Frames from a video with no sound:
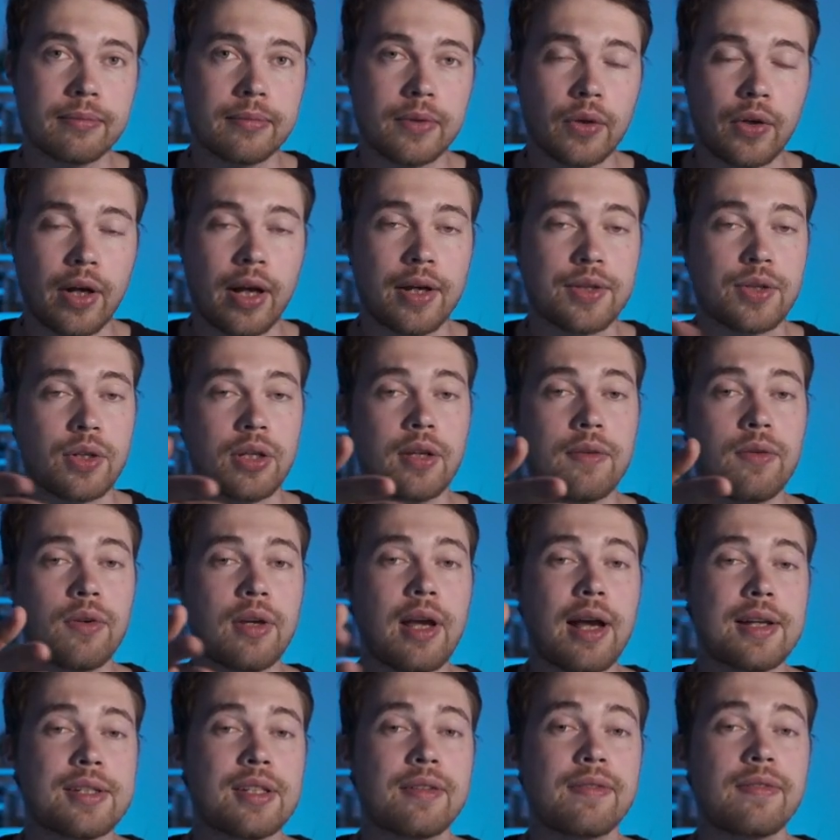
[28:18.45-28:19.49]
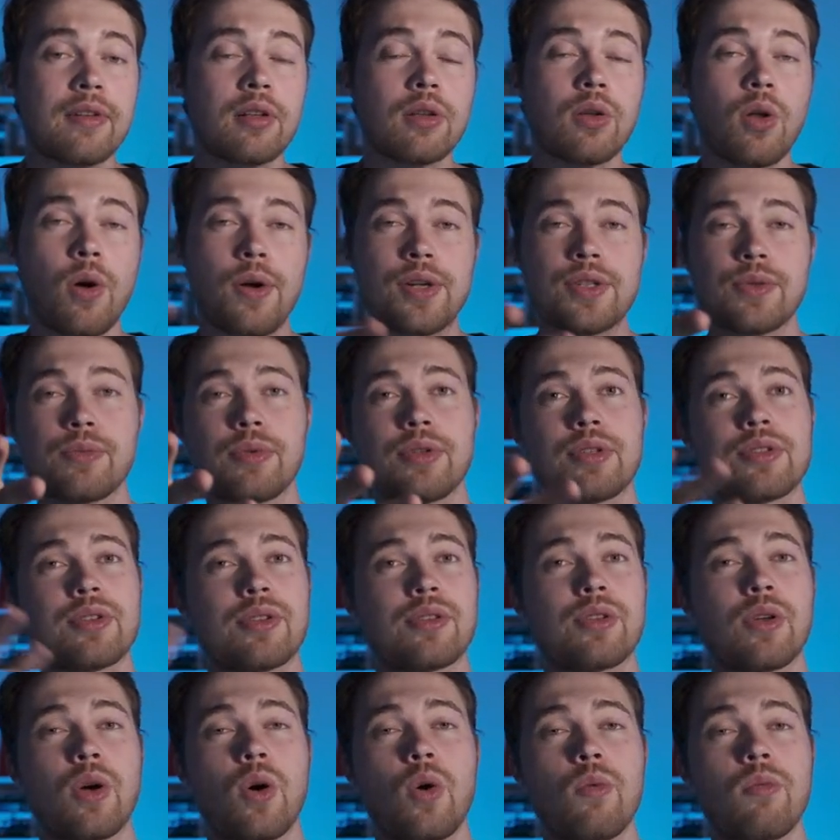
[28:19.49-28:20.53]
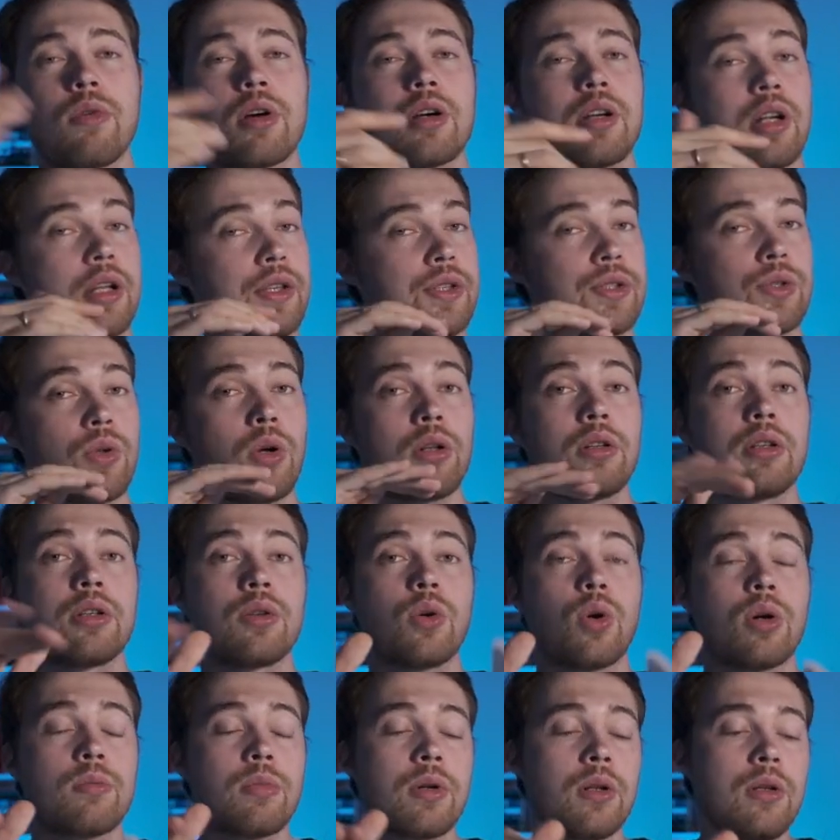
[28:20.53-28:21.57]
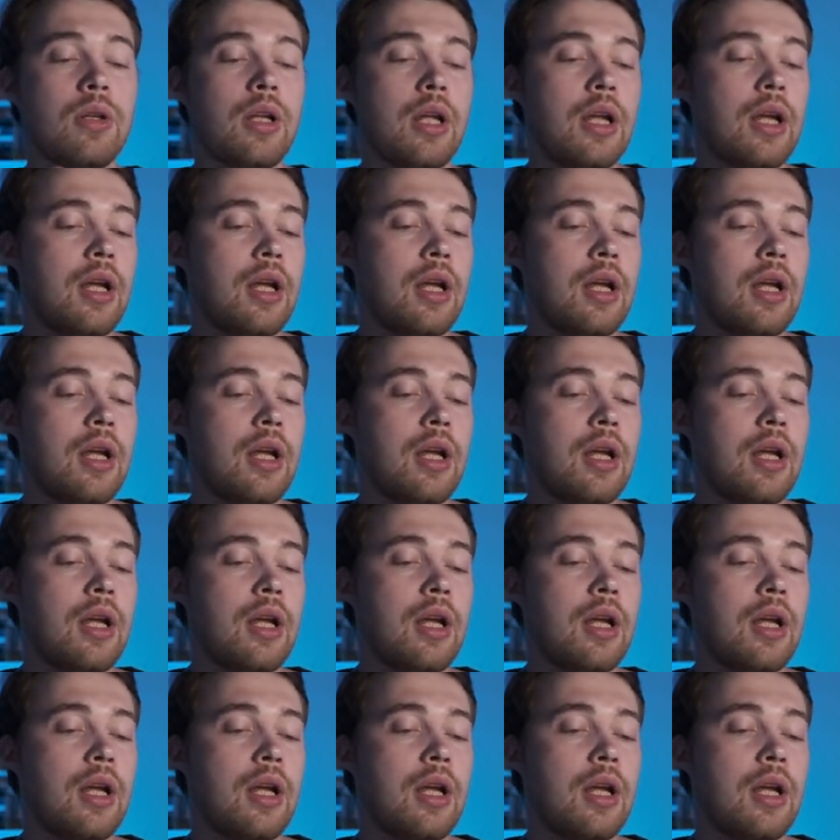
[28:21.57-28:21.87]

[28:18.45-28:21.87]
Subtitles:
Okay, so if you guys feel lost when you're doing the homework, it's totally normal.